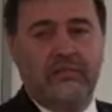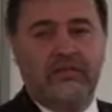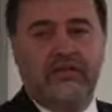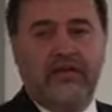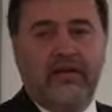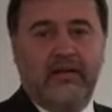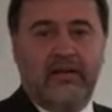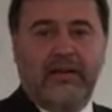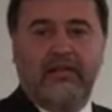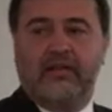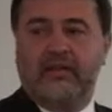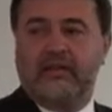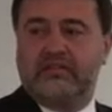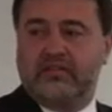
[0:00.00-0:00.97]
to be funded
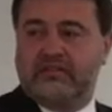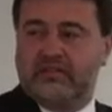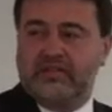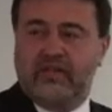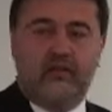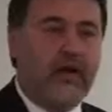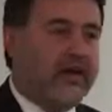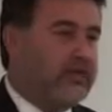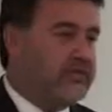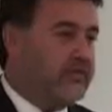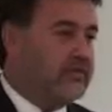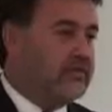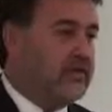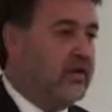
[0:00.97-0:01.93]
under the existing
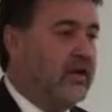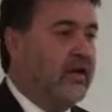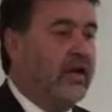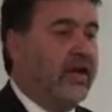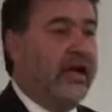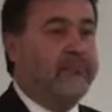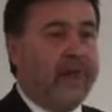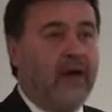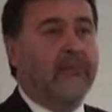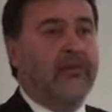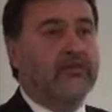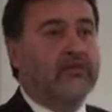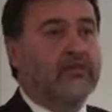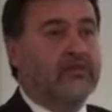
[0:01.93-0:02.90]
arrangements, and
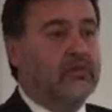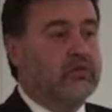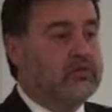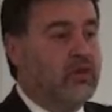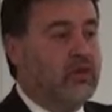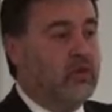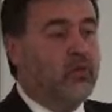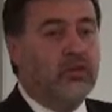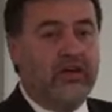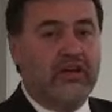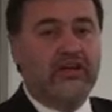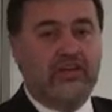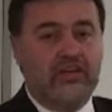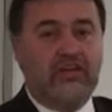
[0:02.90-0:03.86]
public schools will
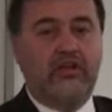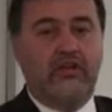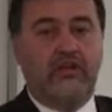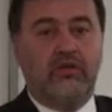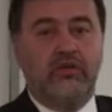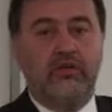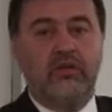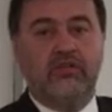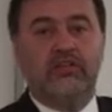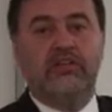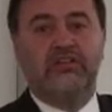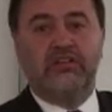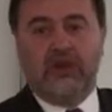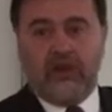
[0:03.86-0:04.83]
continue
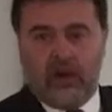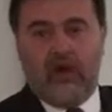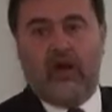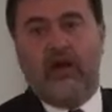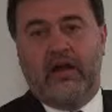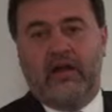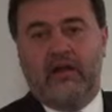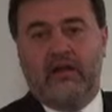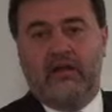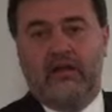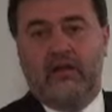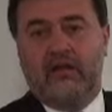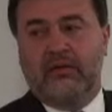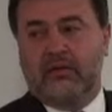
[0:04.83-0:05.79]
to decline
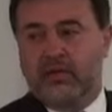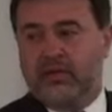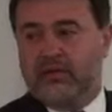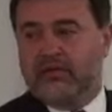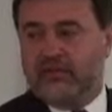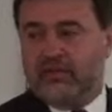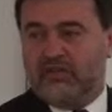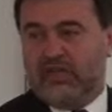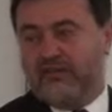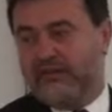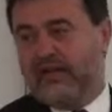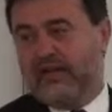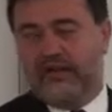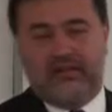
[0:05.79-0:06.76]
courtesy of that
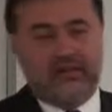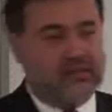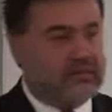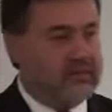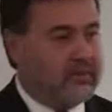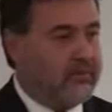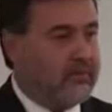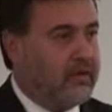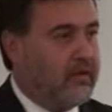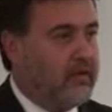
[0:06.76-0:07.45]
funding system.